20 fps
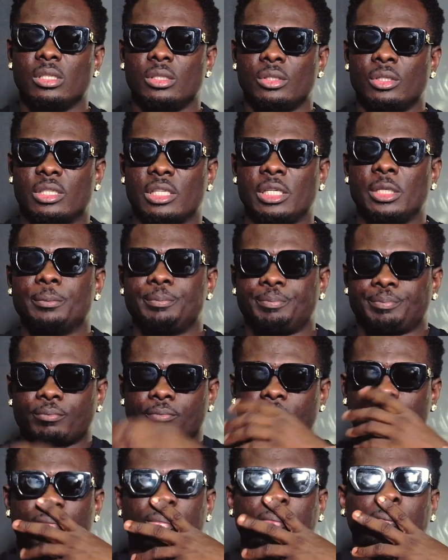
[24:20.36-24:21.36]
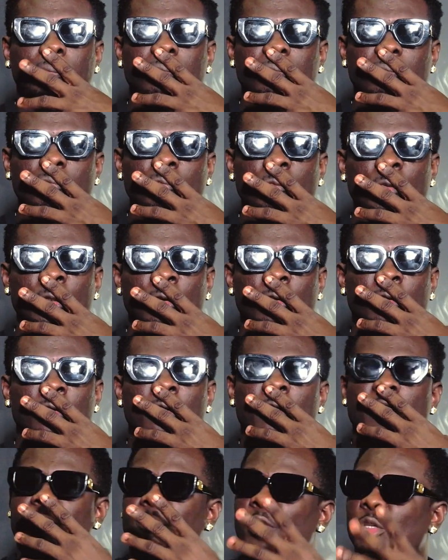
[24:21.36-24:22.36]
you see,
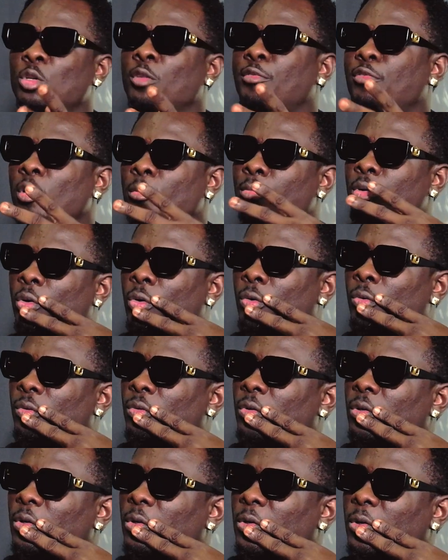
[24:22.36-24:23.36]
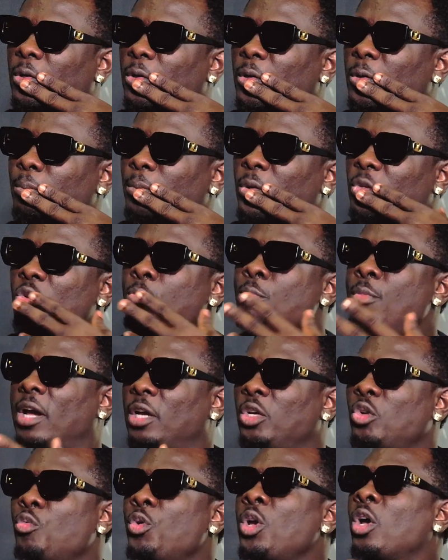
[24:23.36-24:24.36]
first of all, bro, between me
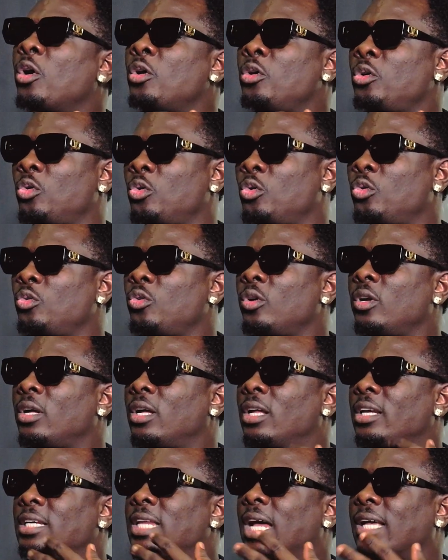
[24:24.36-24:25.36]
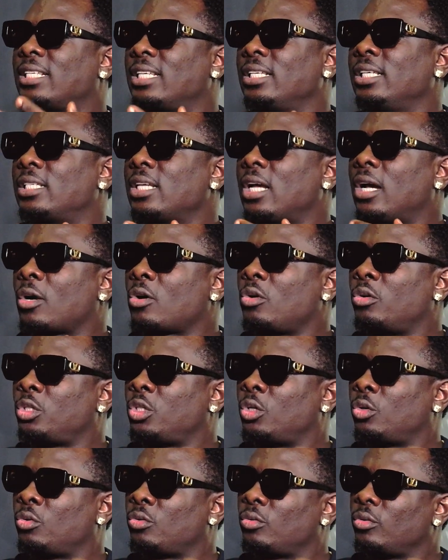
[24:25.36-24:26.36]
and you, we all know dancing is our
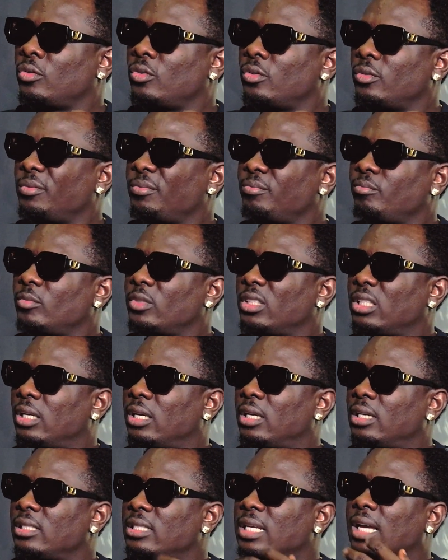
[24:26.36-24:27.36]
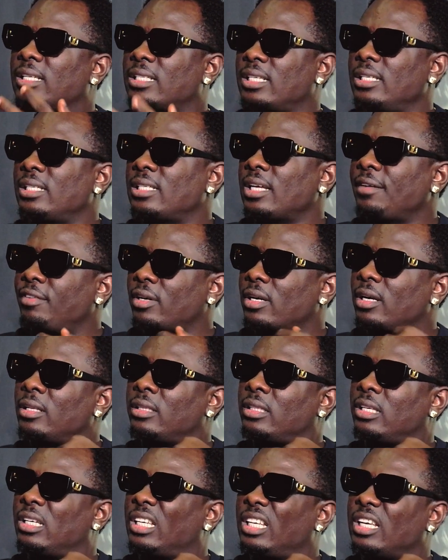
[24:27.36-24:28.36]
culture. Dancing is African
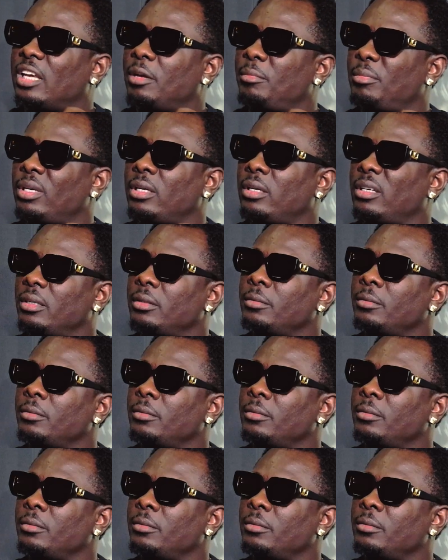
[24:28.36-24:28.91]
thing. You get me?